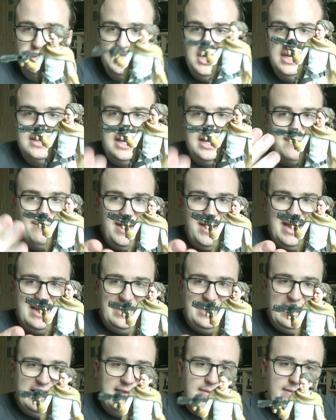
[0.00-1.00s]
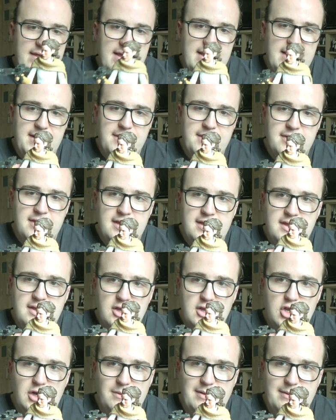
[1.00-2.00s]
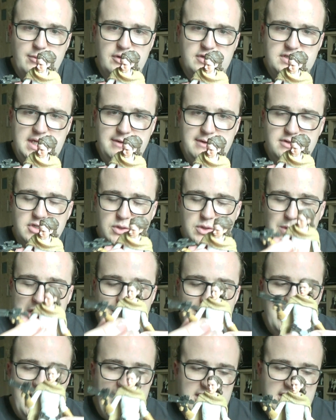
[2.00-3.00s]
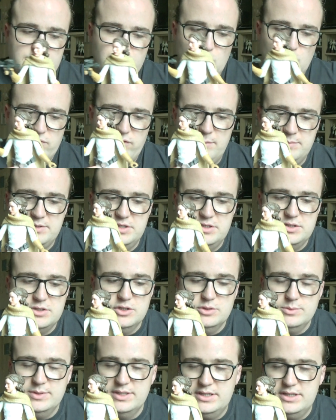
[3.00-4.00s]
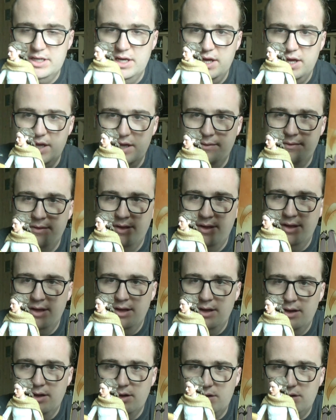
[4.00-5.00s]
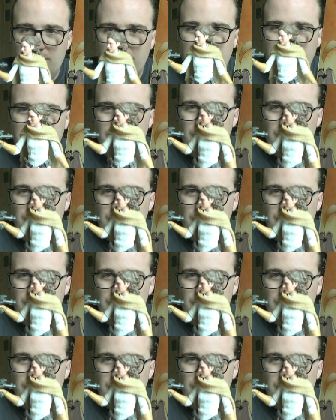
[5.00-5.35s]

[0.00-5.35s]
She has that mainly in the comic book series as well, but Hasbro have opted to go with the cloak,